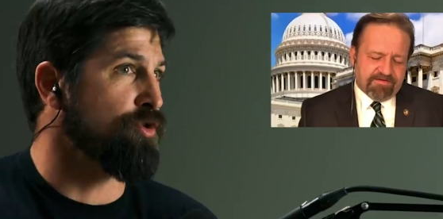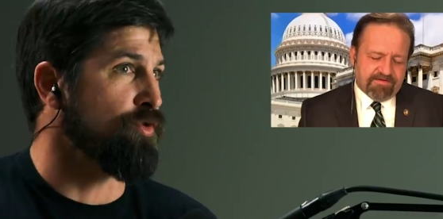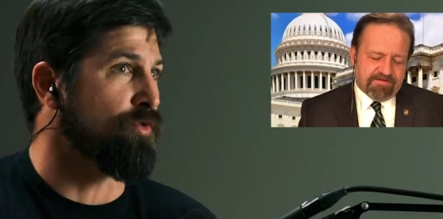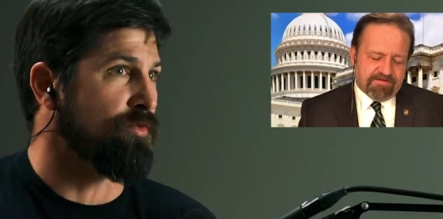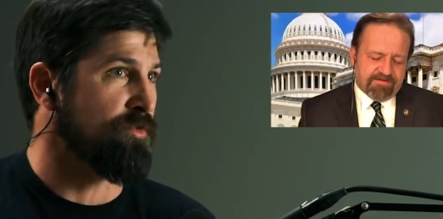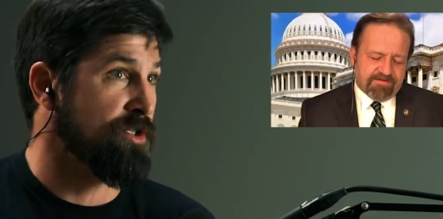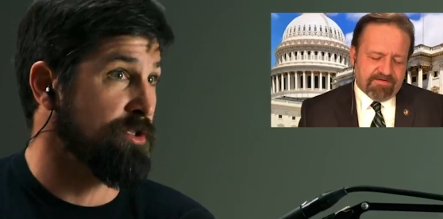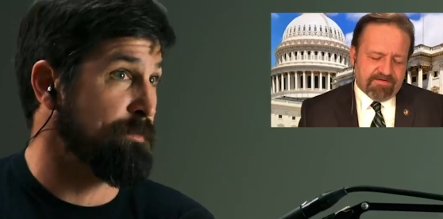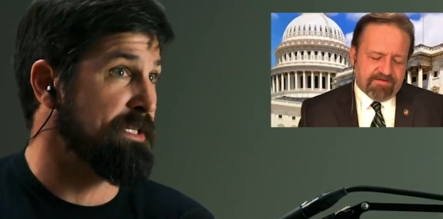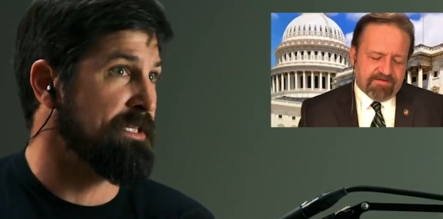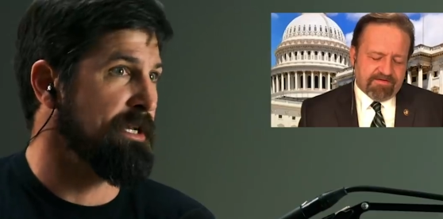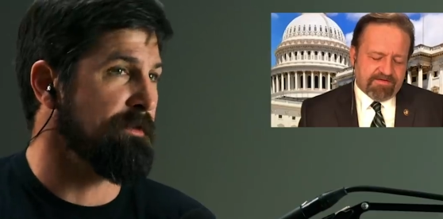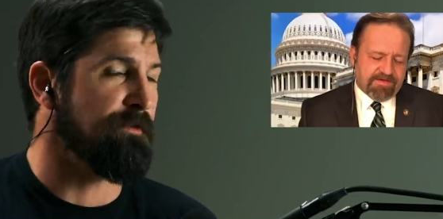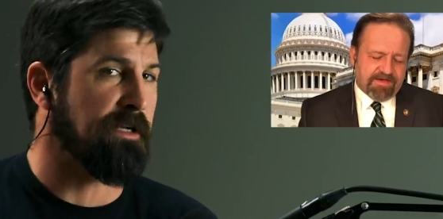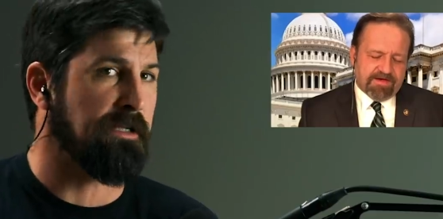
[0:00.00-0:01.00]
Speaker 1: schools
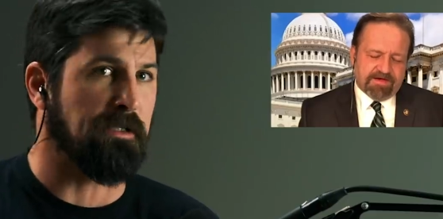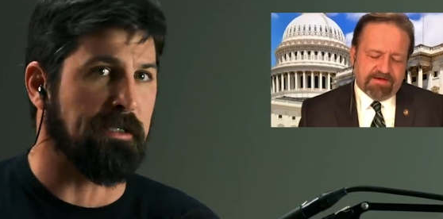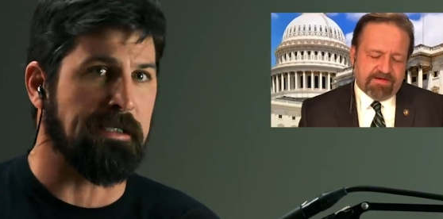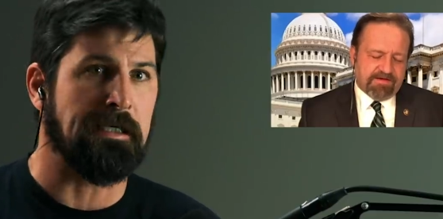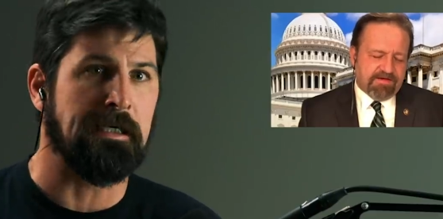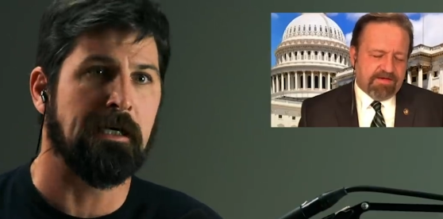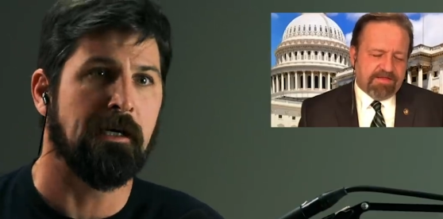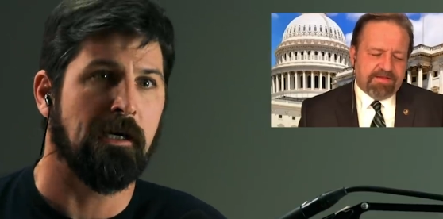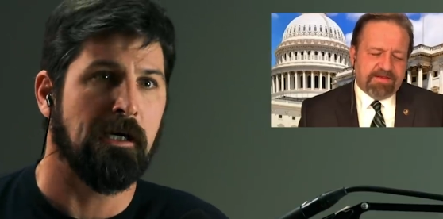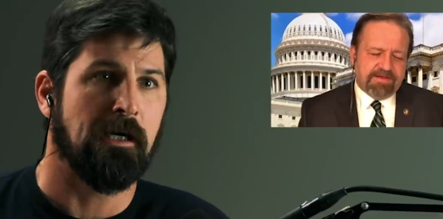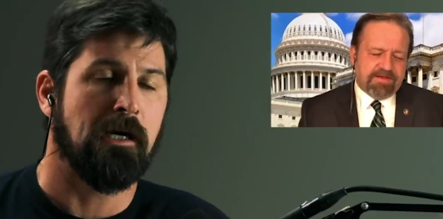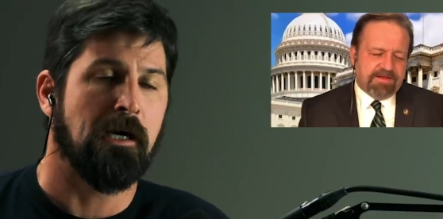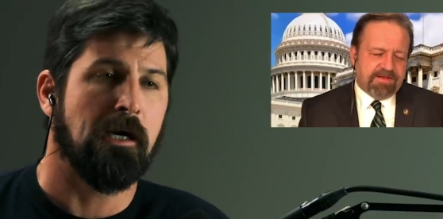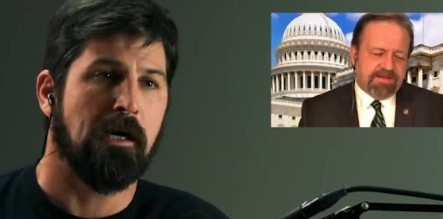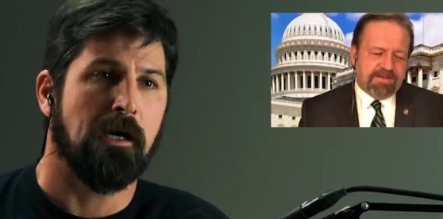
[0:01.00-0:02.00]
specifically.
Speaker 2: Yeah
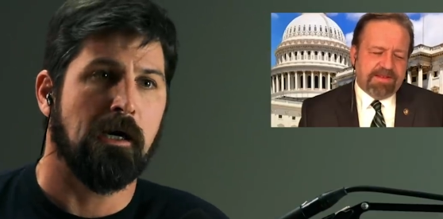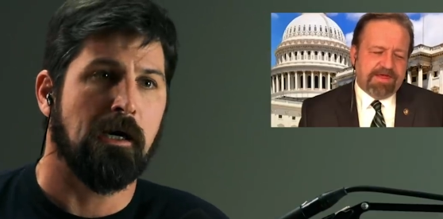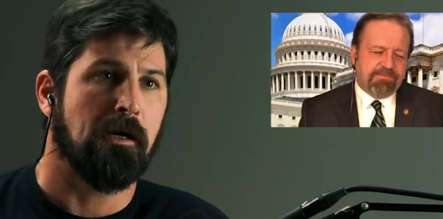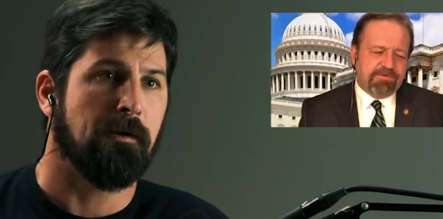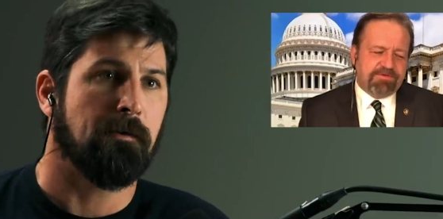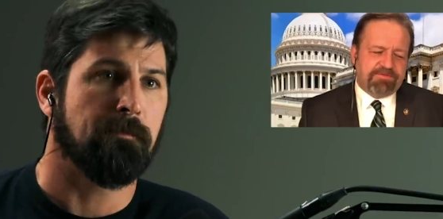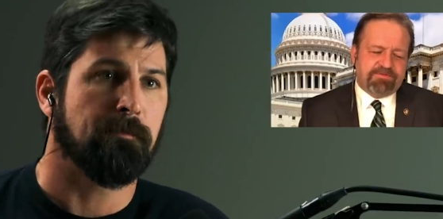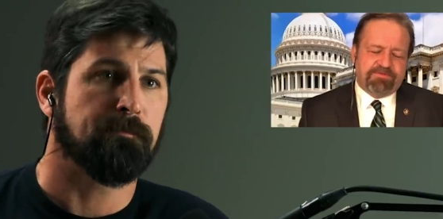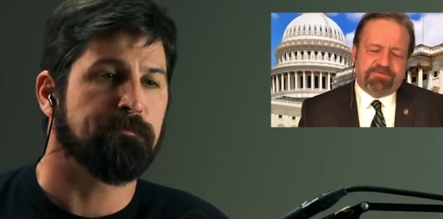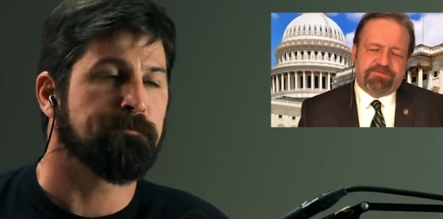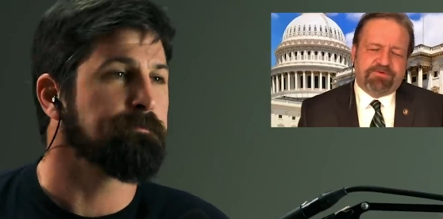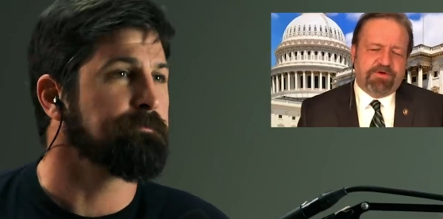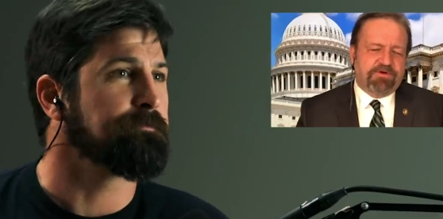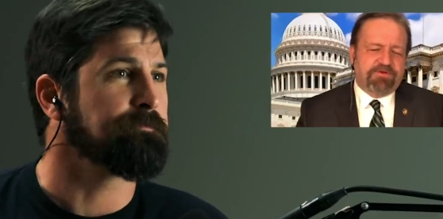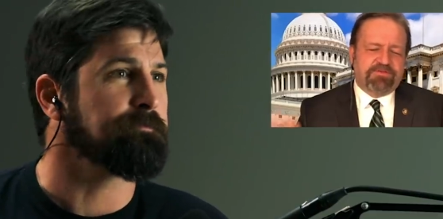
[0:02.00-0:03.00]
let me
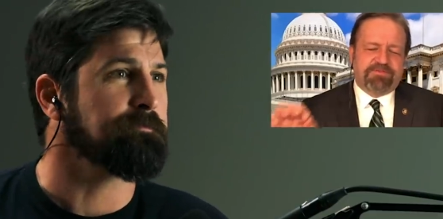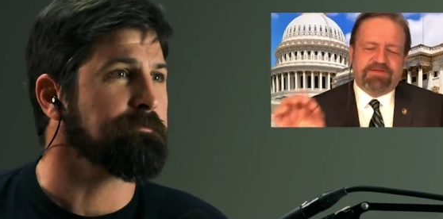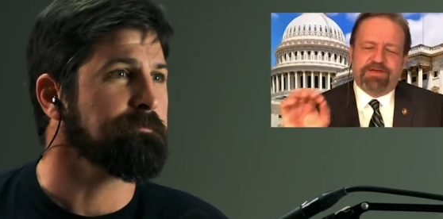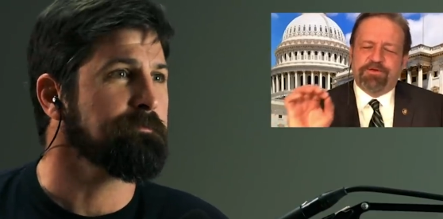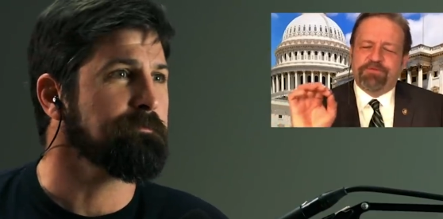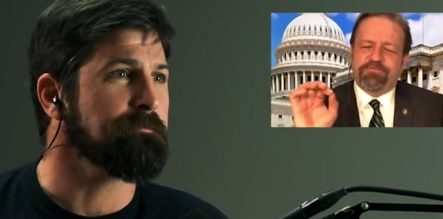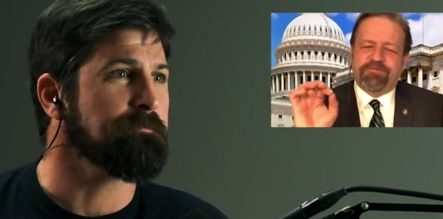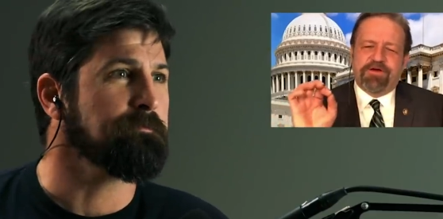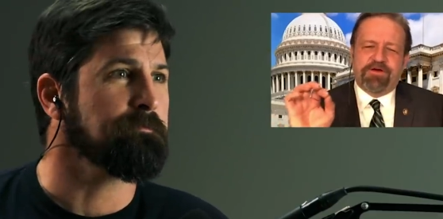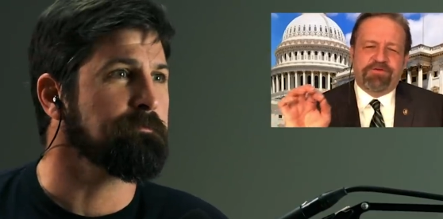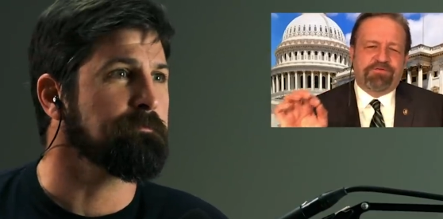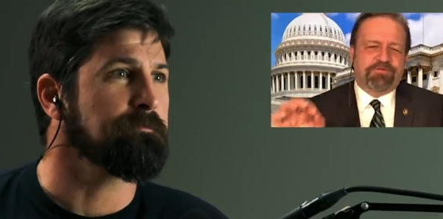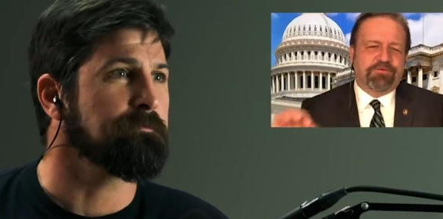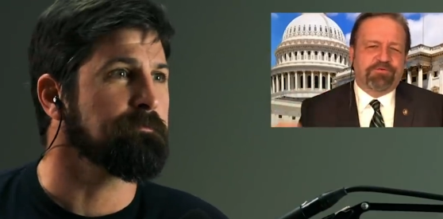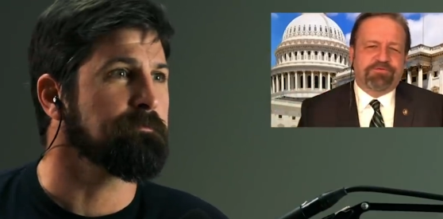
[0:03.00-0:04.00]
tell you a very
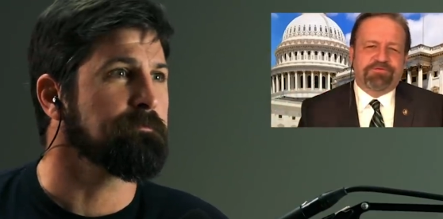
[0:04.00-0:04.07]
short